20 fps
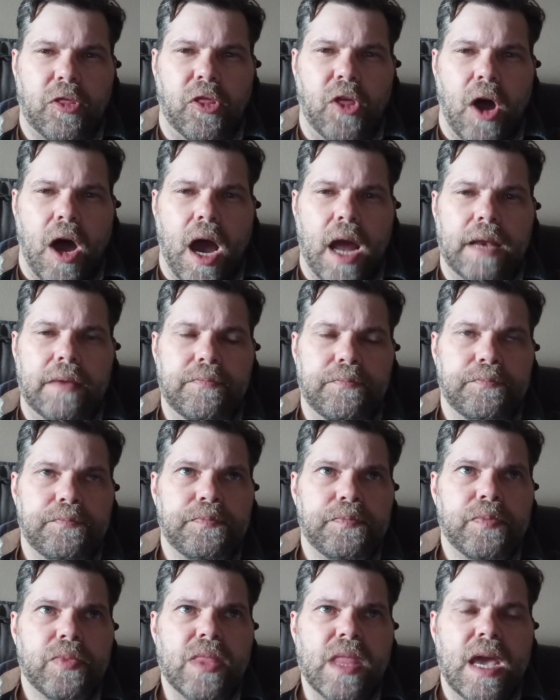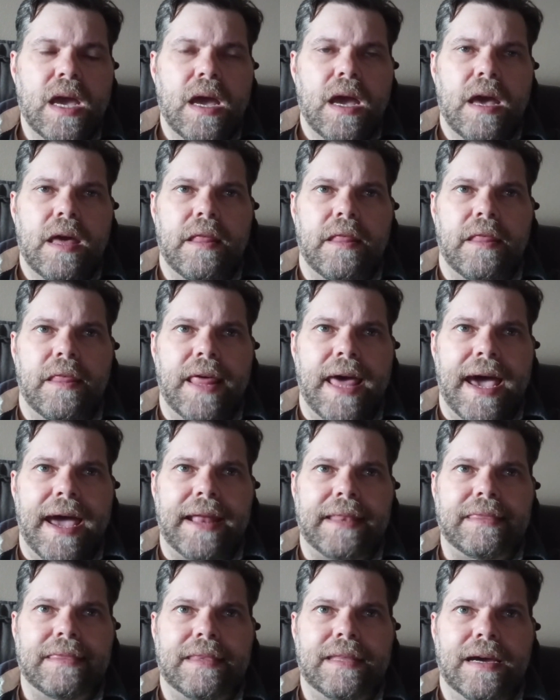thought
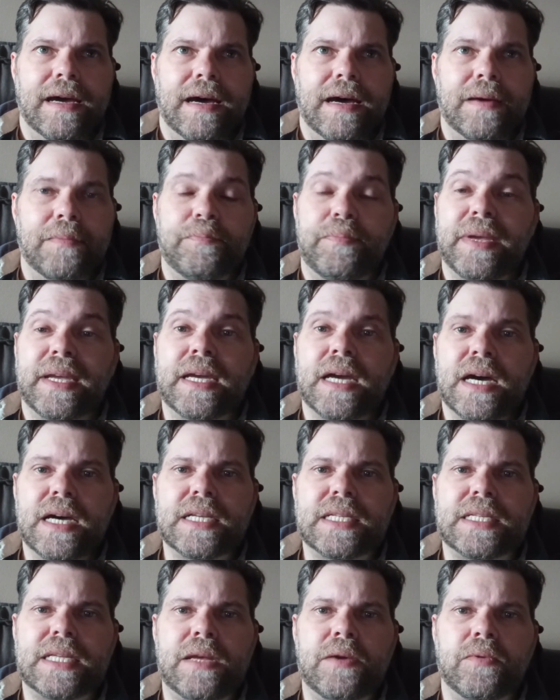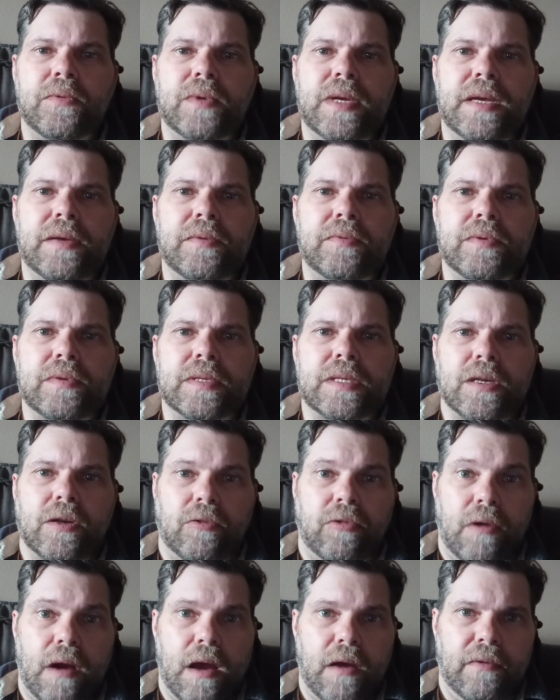that because it was a
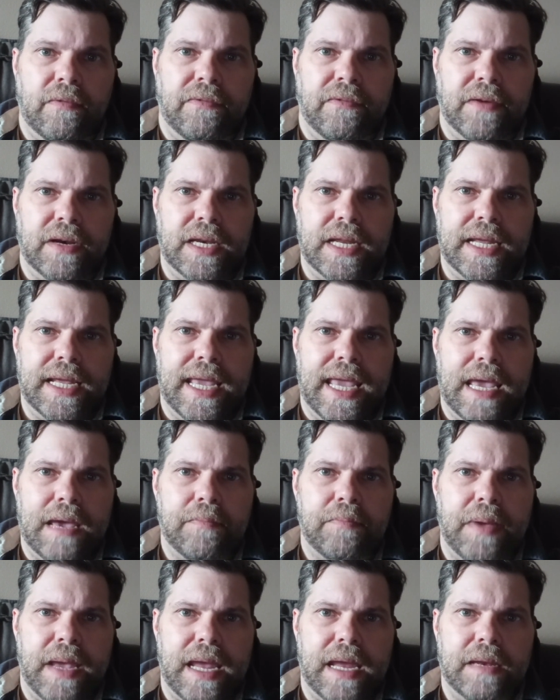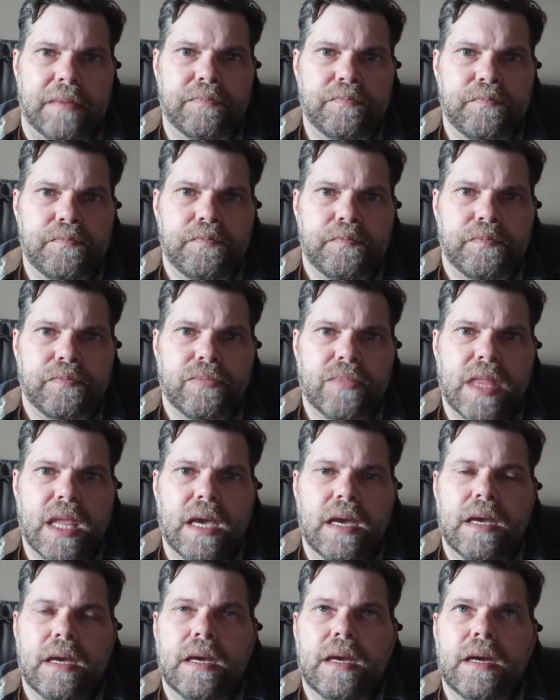crowdfunding campaign,
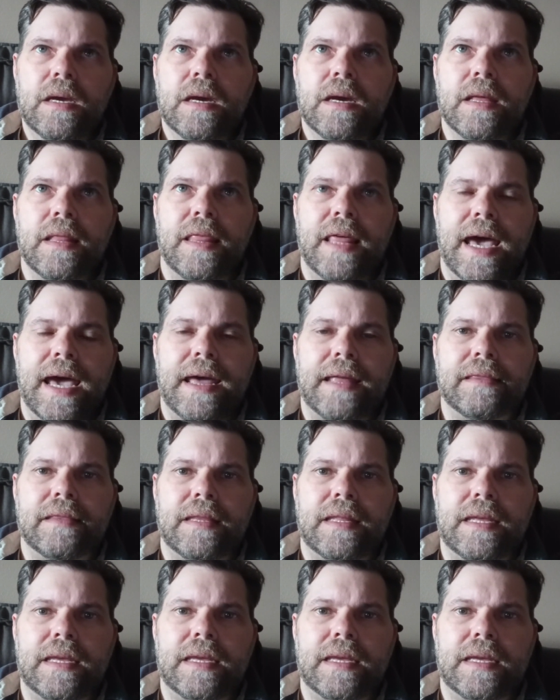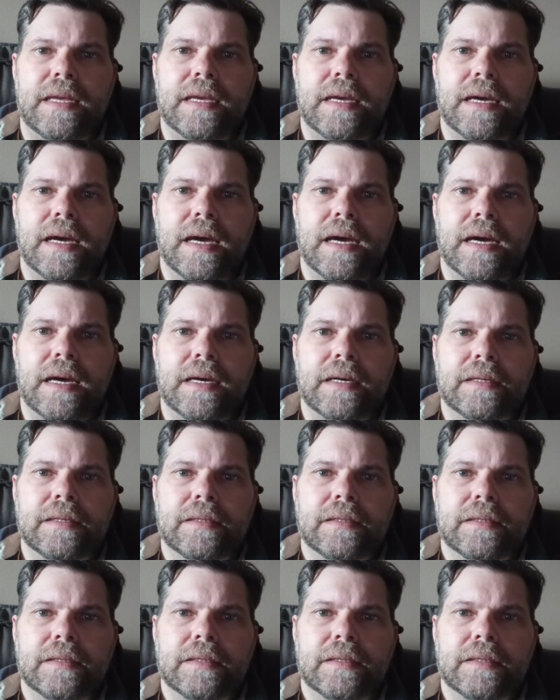that the